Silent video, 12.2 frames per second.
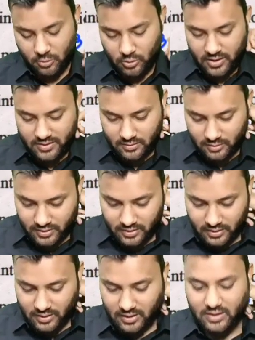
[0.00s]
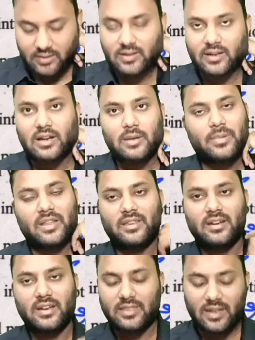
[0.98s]
So it generally
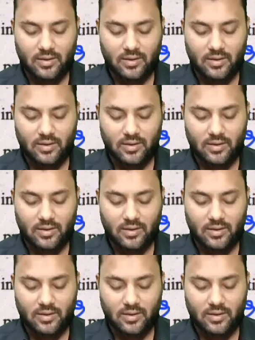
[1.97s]
present in